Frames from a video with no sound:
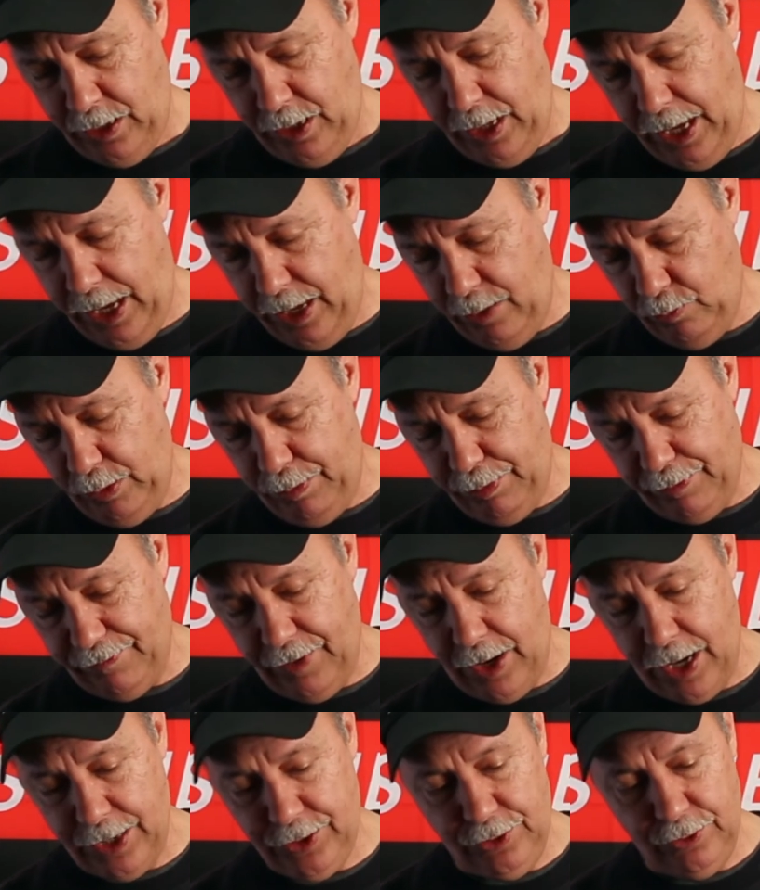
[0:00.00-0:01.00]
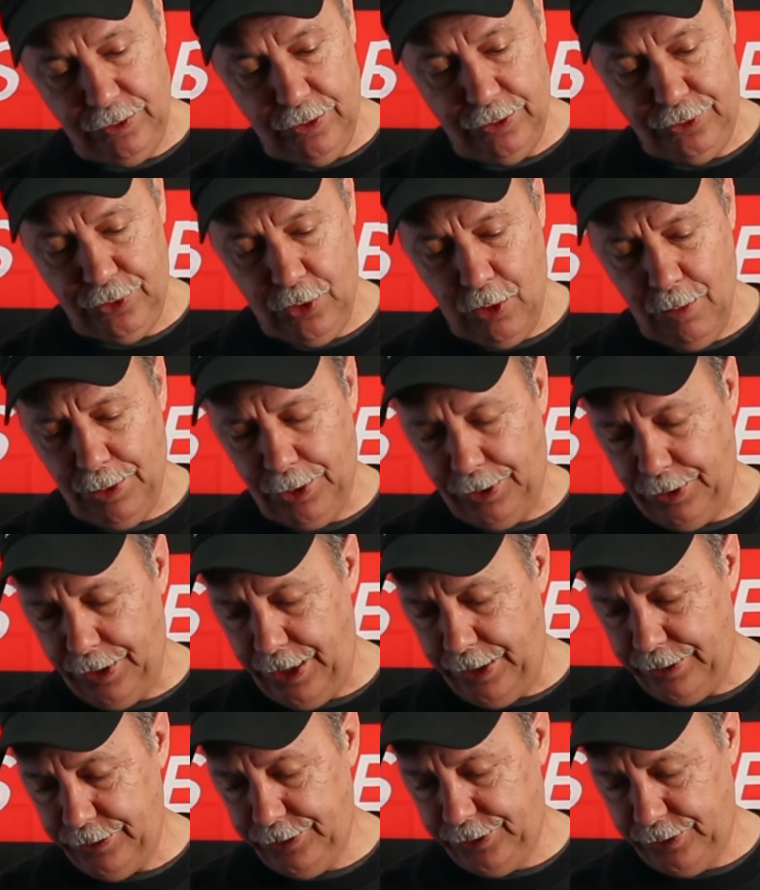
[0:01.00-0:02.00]
And we provide you the terminal
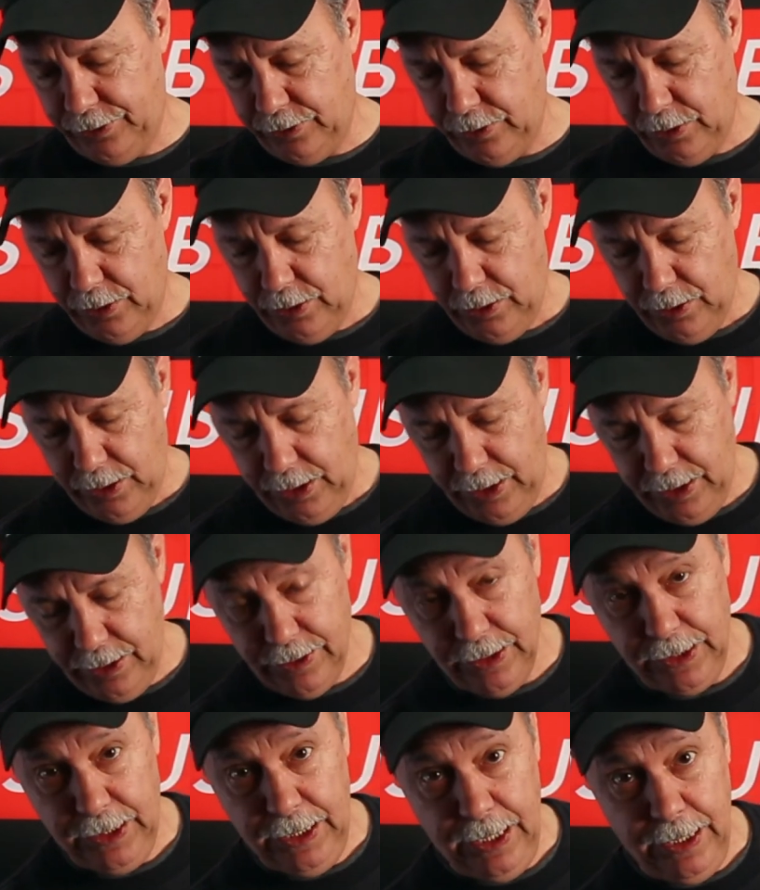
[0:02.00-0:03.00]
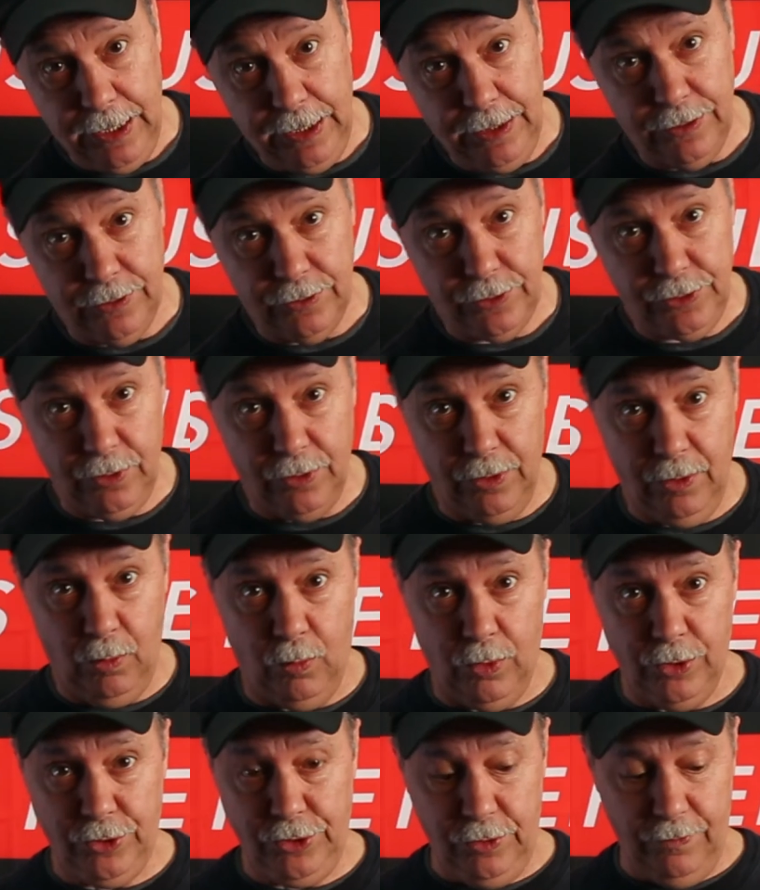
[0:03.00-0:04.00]
ends in the kit so that
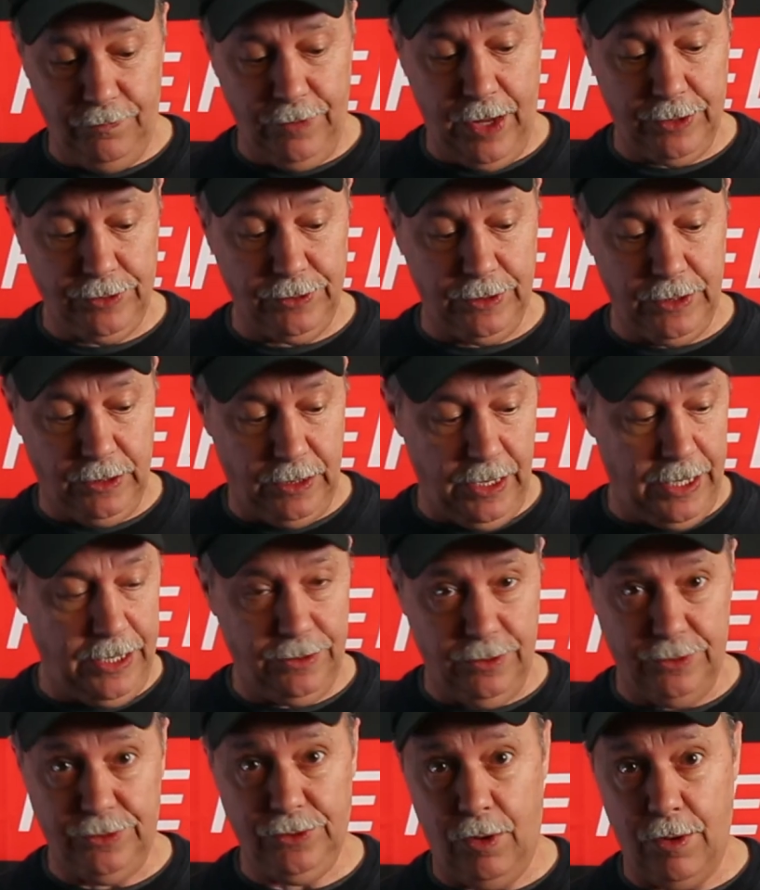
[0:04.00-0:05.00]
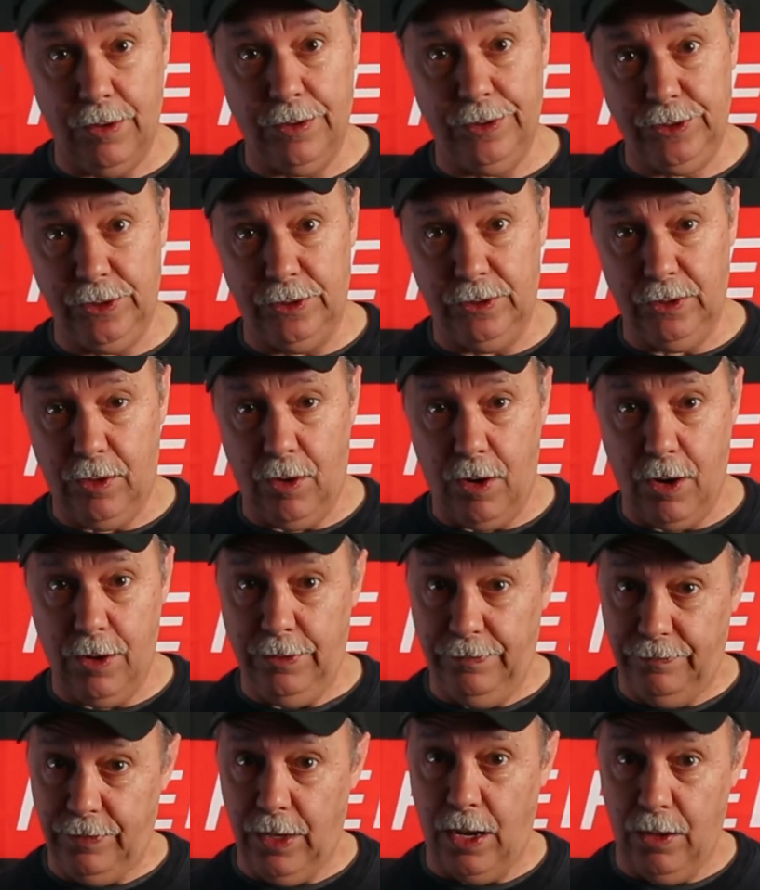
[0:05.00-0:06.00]
once you've actually laid this harness in the car,
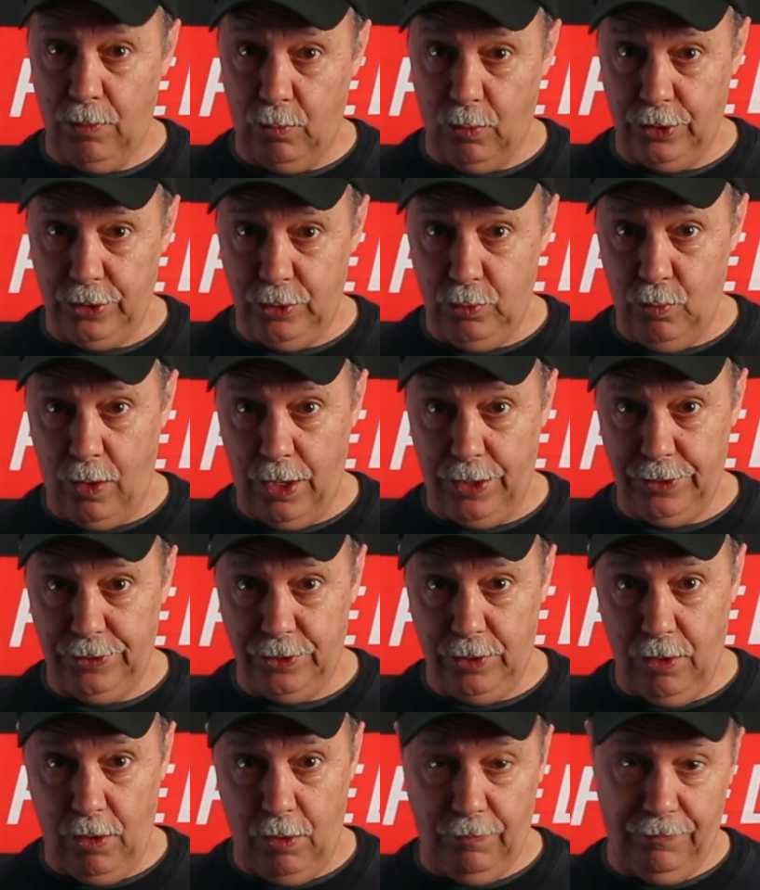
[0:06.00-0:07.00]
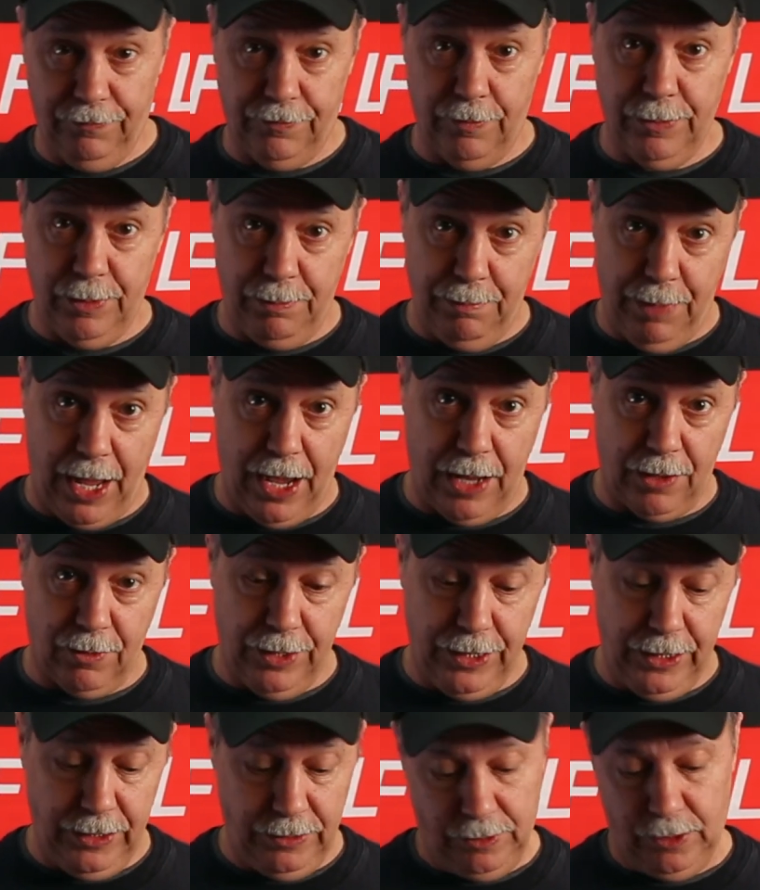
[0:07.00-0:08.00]
you've got it where you want it to go, from the
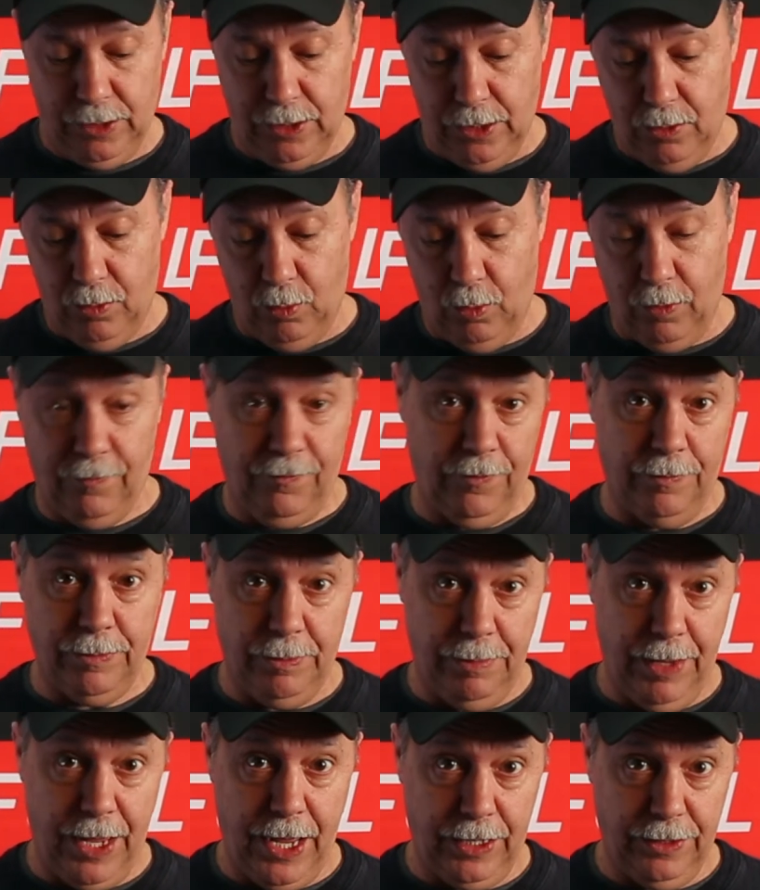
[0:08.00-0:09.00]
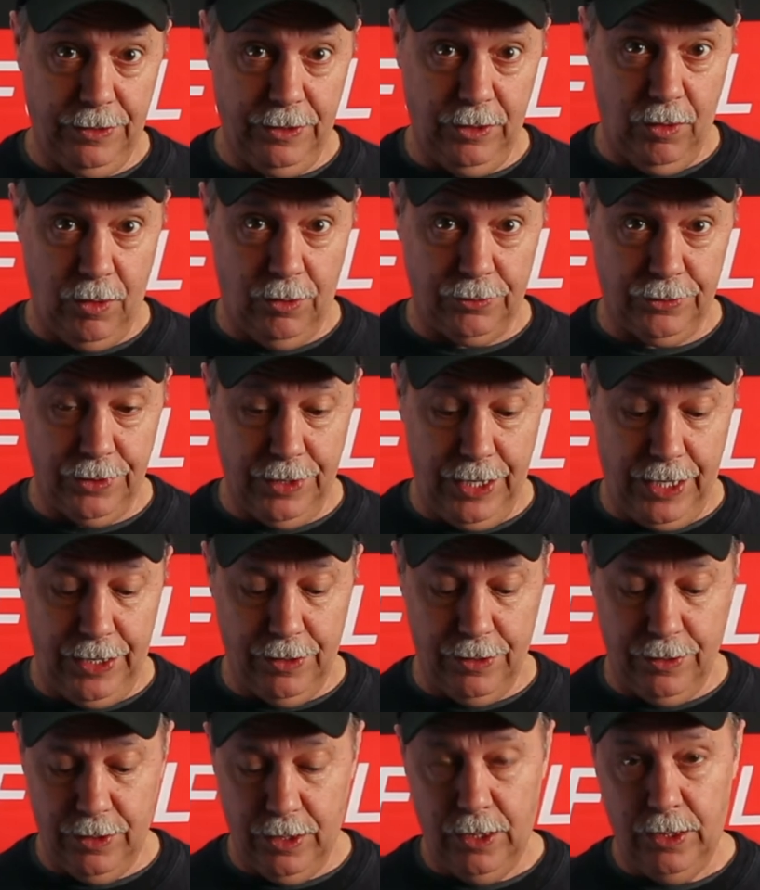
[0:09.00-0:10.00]
battery or from the back of the
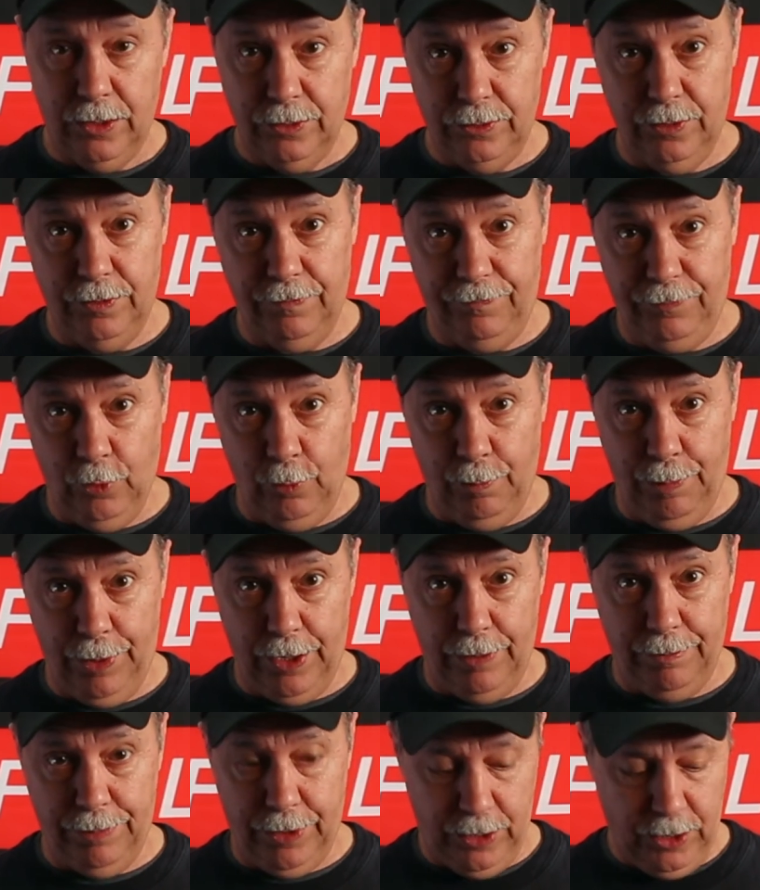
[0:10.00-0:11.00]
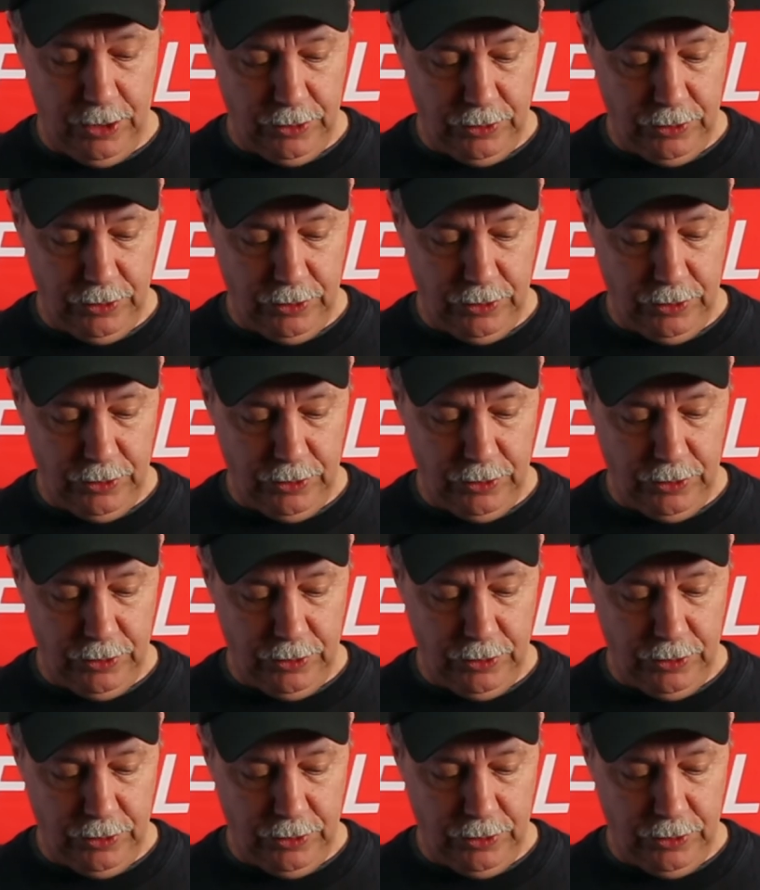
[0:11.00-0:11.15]
alternator to the fuel pump.